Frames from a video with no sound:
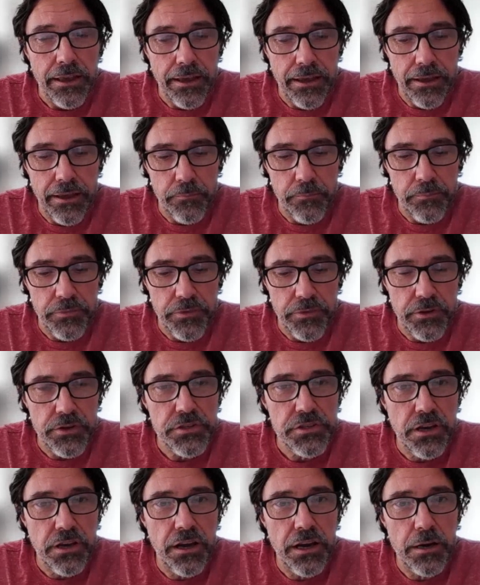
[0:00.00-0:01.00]
there
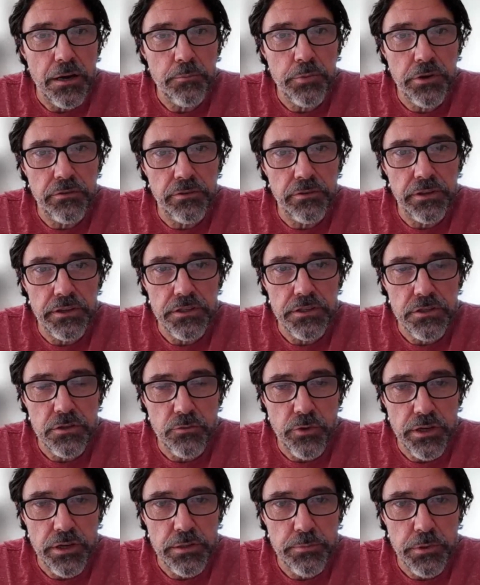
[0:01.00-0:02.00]
is a high prevalence
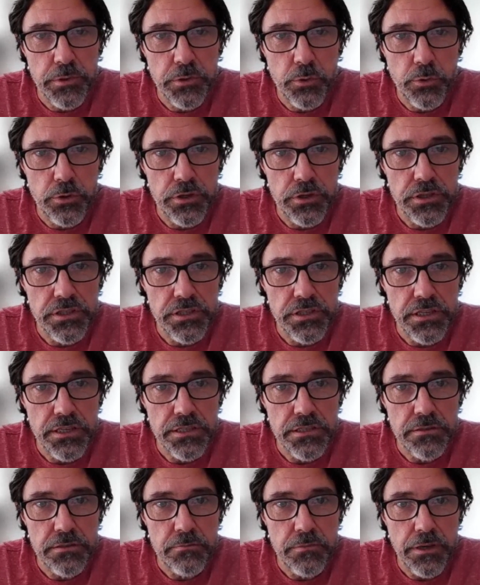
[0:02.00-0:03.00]
of respiratory
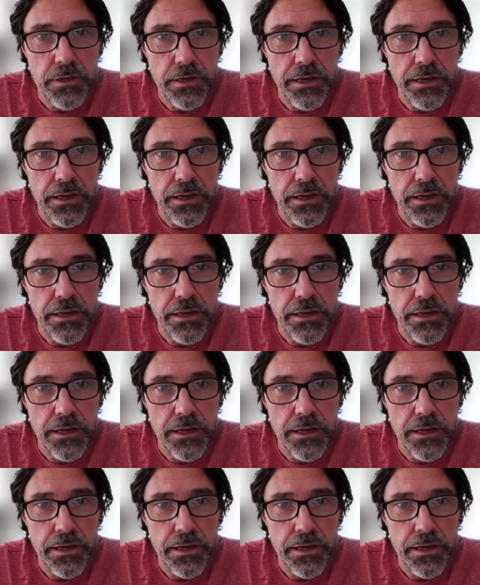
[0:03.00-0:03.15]
disease.